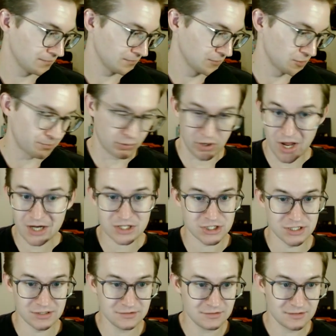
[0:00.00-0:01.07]
the
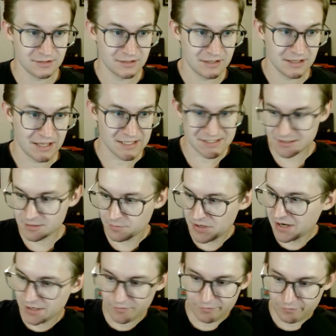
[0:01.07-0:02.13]
production is going to be
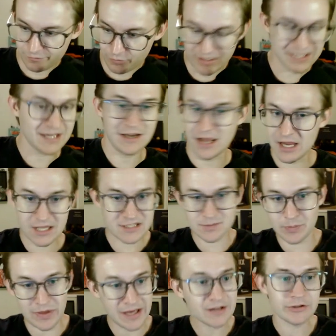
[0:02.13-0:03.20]
on a freaking
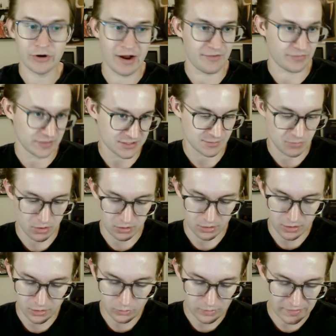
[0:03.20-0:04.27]
ESPN graphic
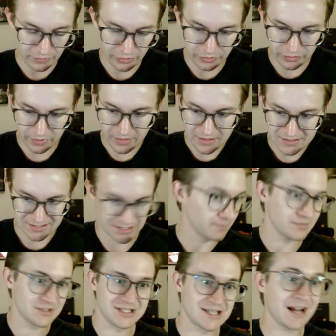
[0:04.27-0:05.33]
tomorrow with
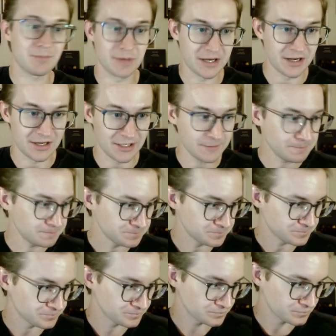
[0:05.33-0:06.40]
some segment on,
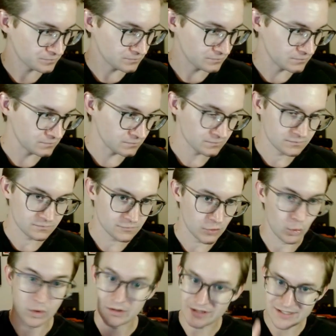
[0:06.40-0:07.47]

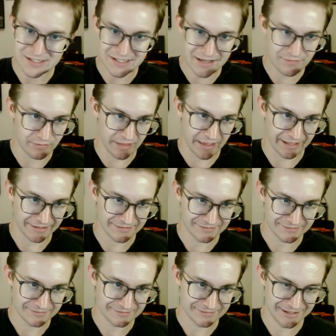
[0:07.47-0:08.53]
well, let's save that
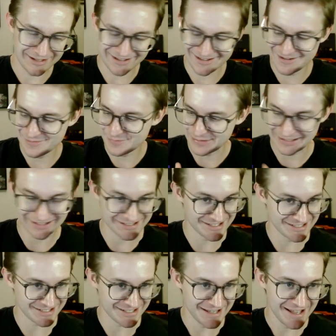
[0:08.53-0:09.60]

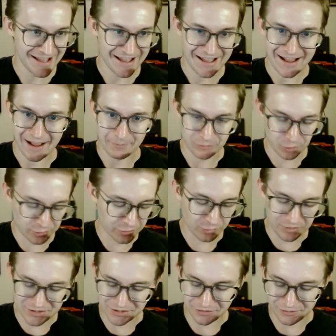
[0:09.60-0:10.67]
because I'm going to
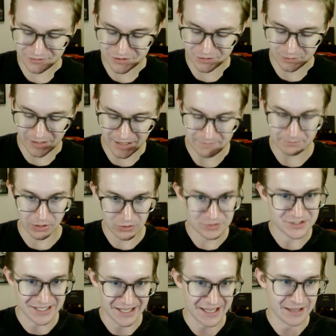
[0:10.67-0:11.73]
return to a
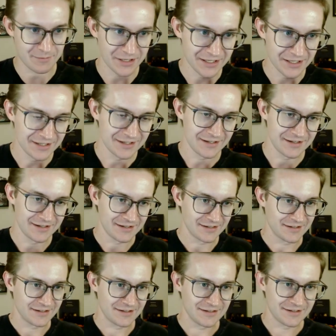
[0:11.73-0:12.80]
post-game
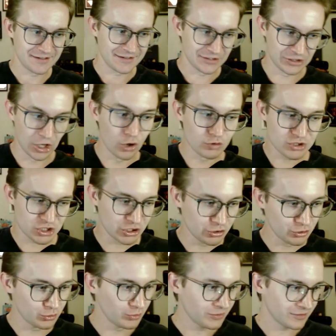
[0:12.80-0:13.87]

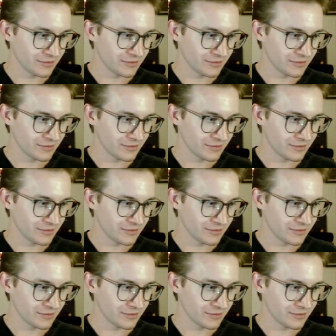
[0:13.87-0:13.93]
go-to